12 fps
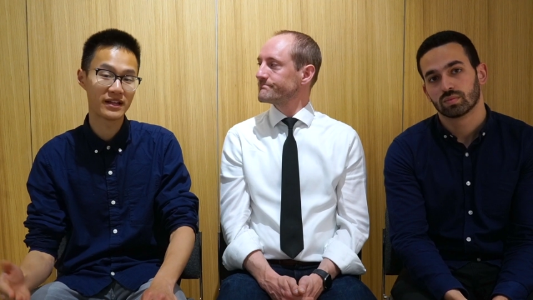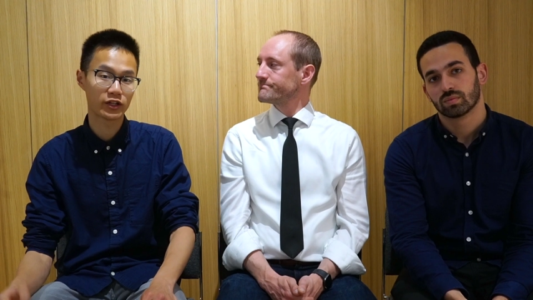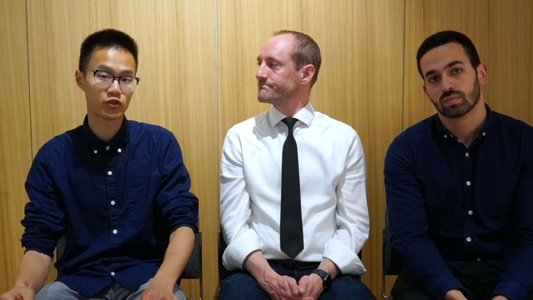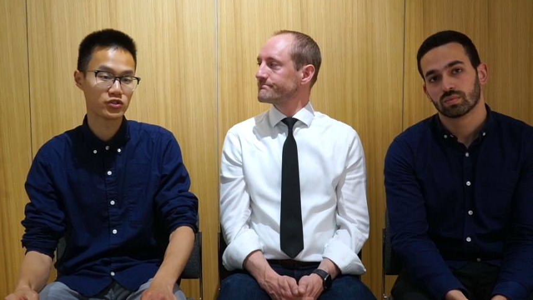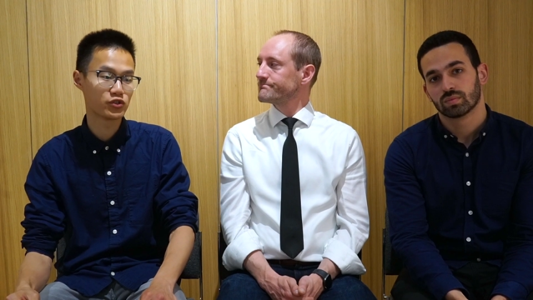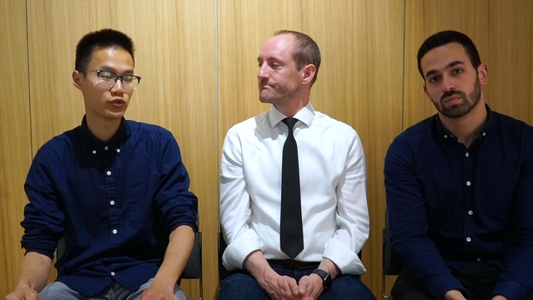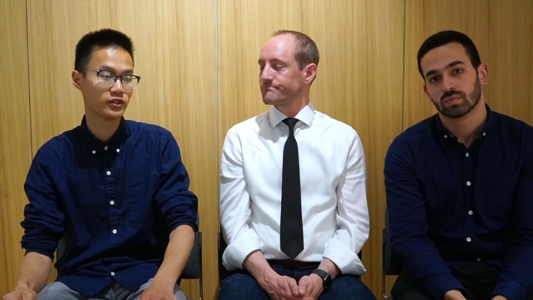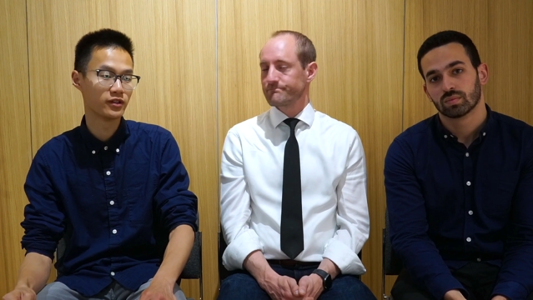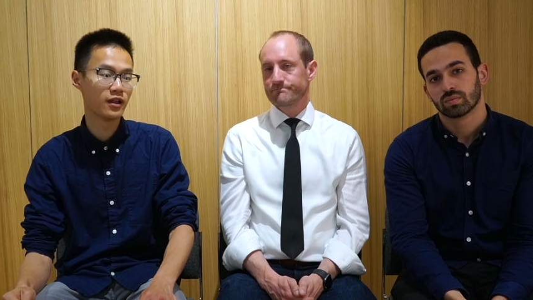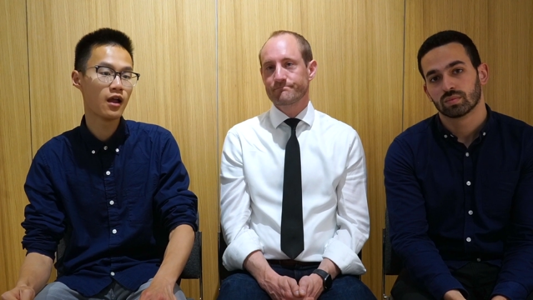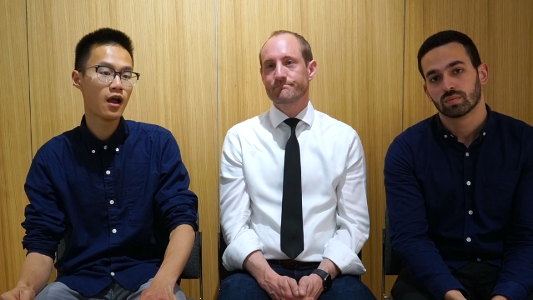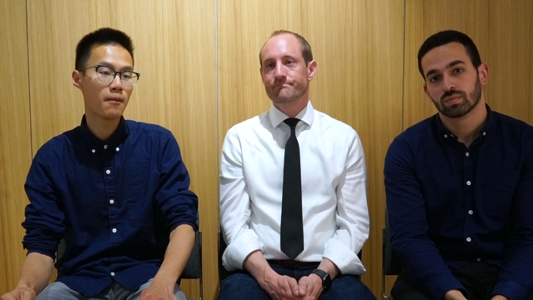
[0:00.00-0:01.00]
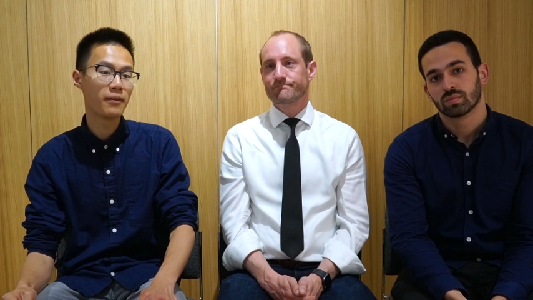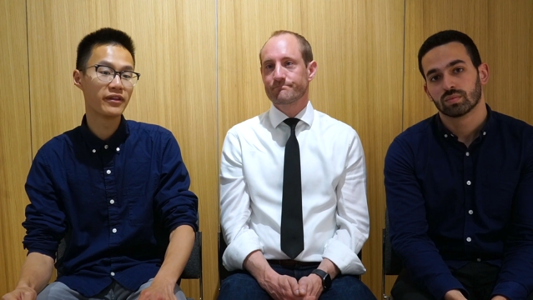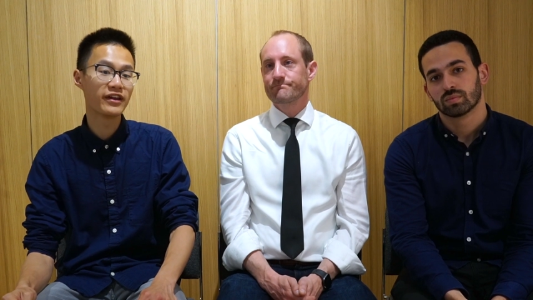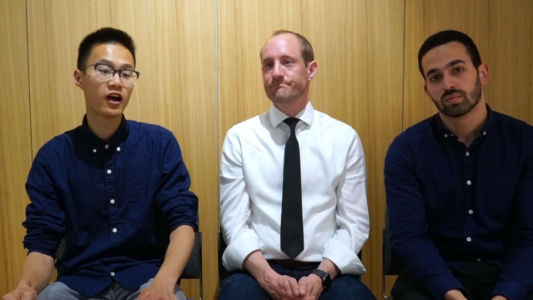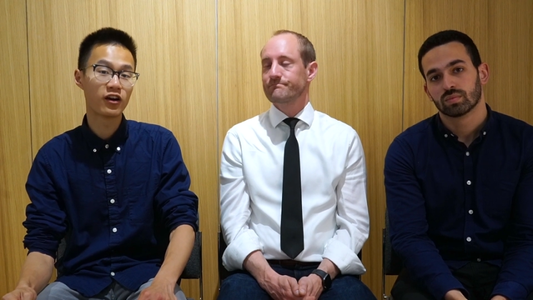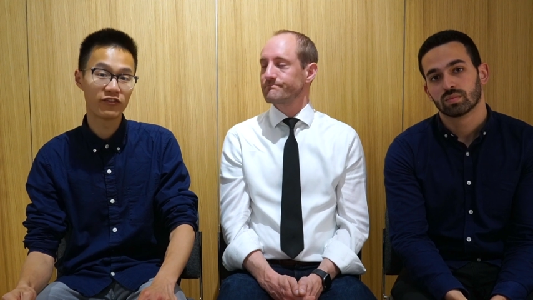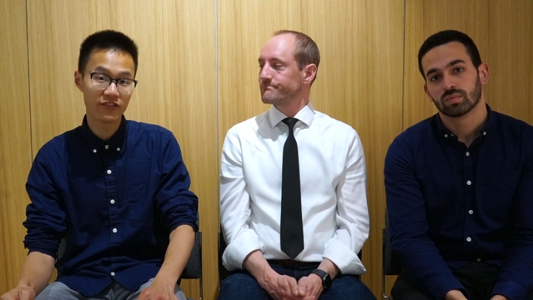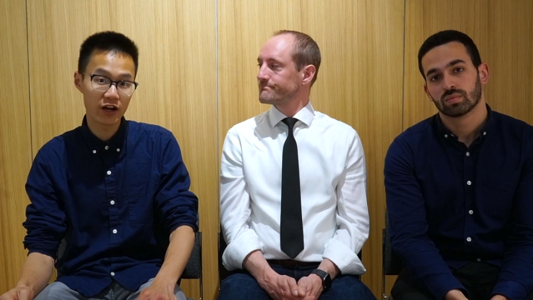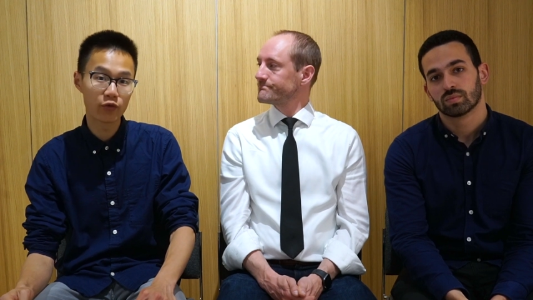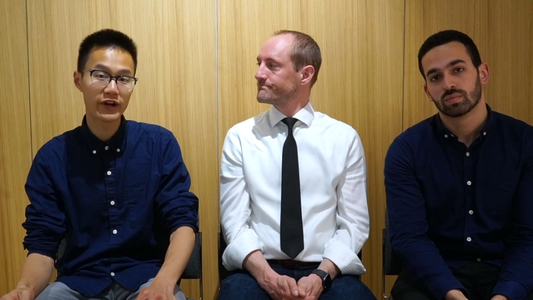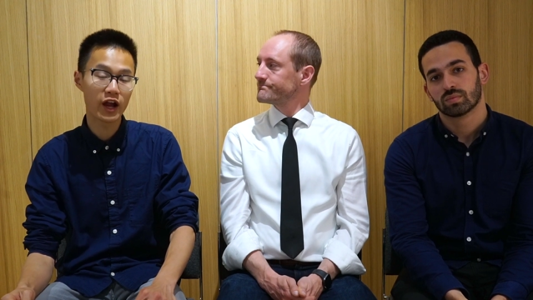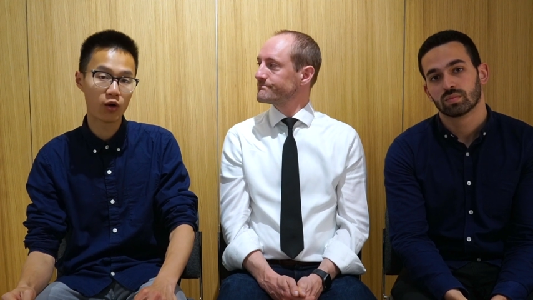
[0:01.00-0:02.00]
Speaker 1: medical student, but they are
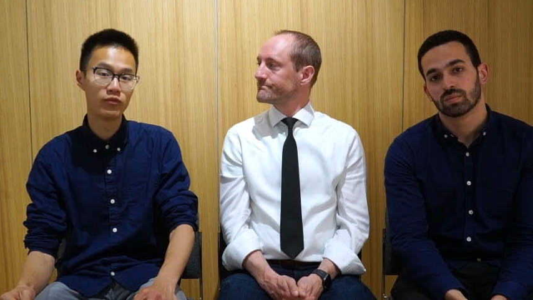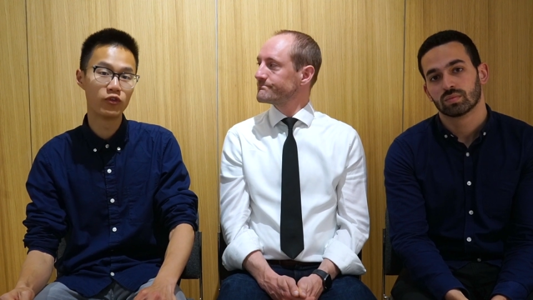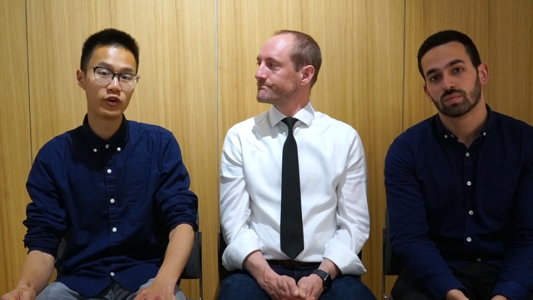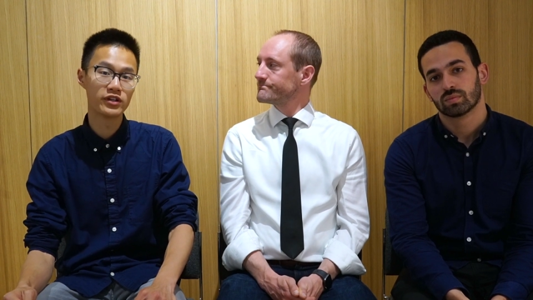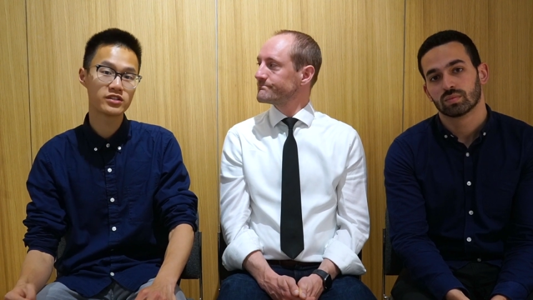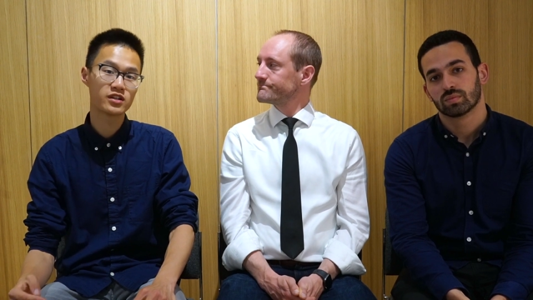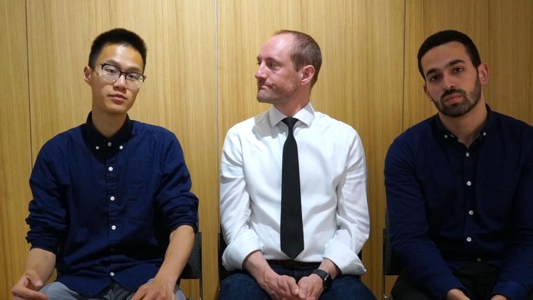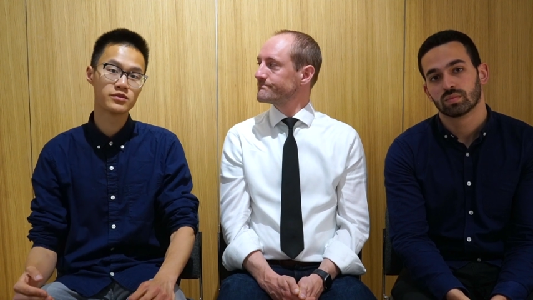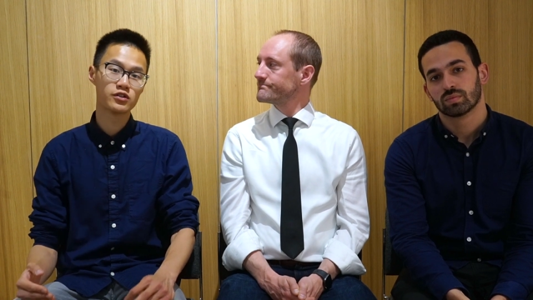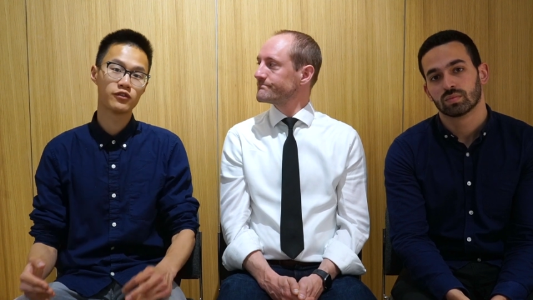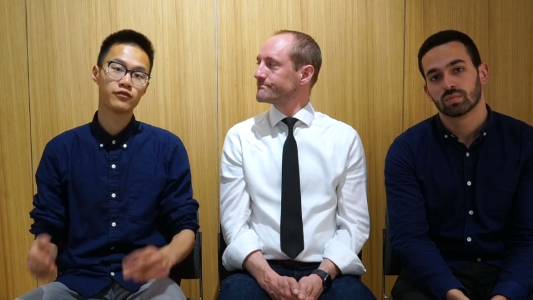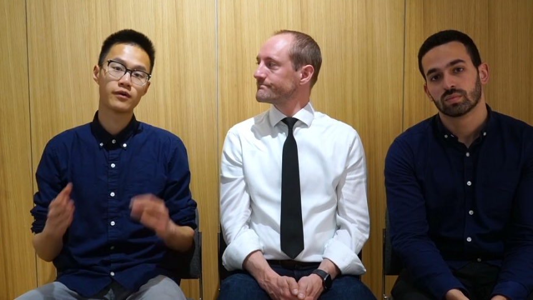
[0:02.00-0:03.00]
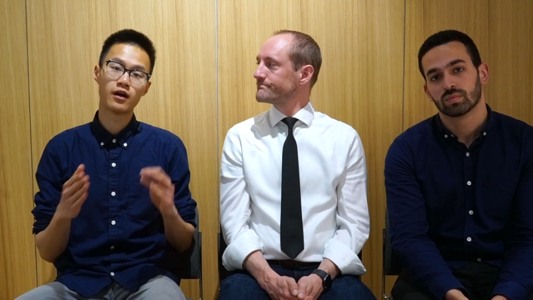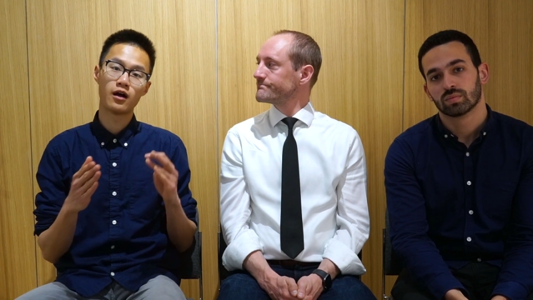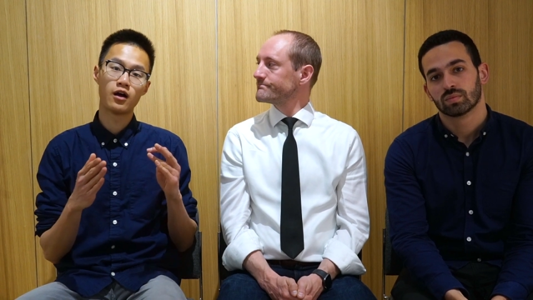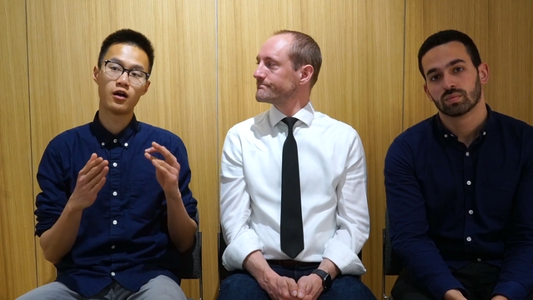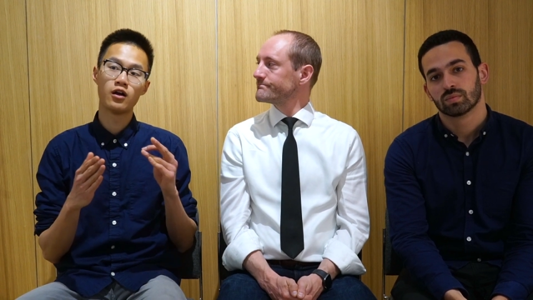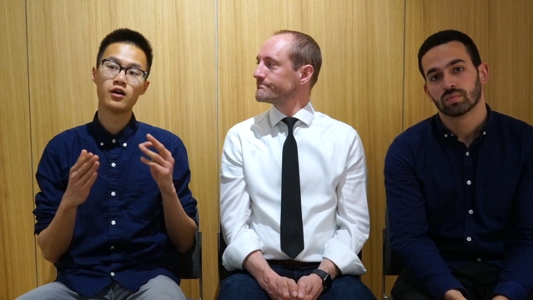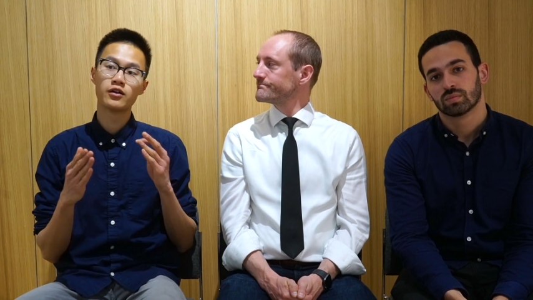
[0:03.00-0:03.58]
very helpful in terms of uh,